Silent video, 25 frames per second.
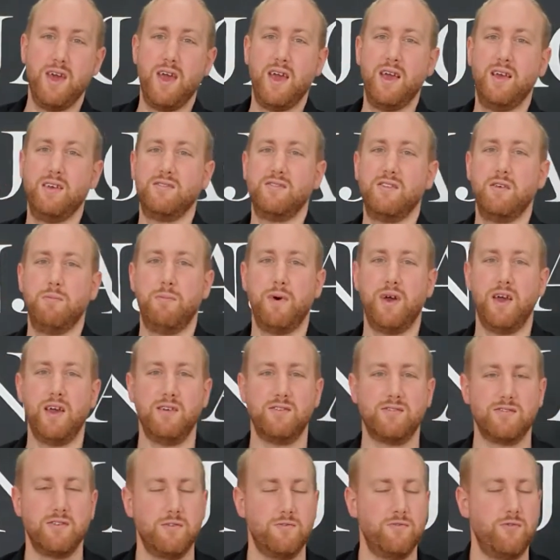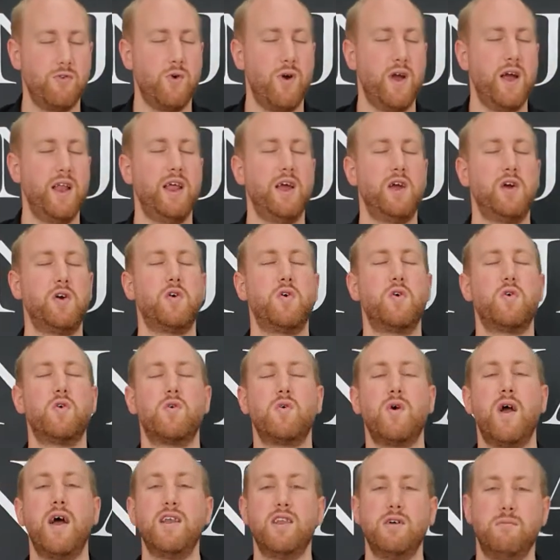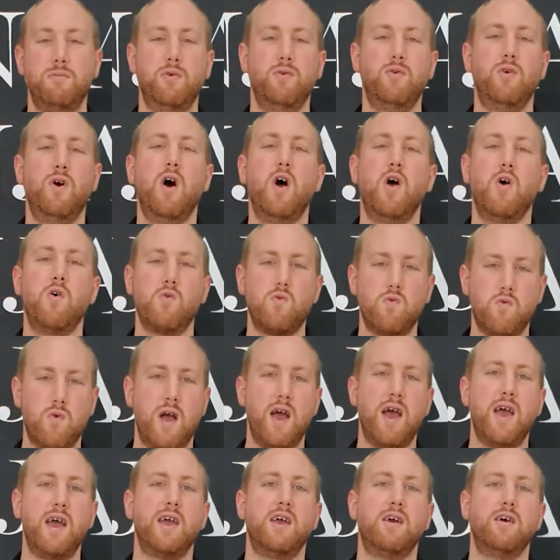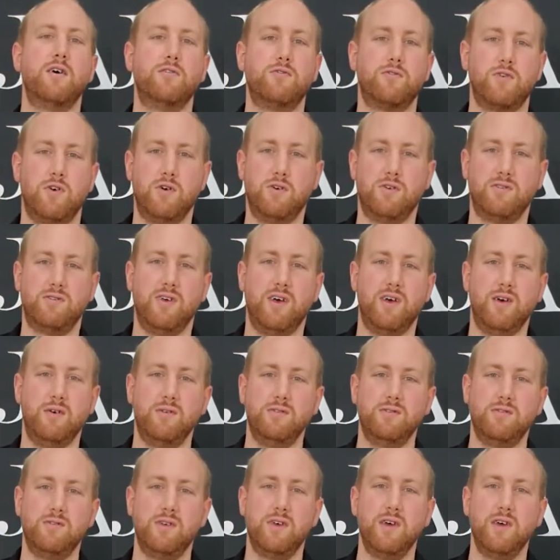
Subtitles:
It's the base for an incredible array of cocktails.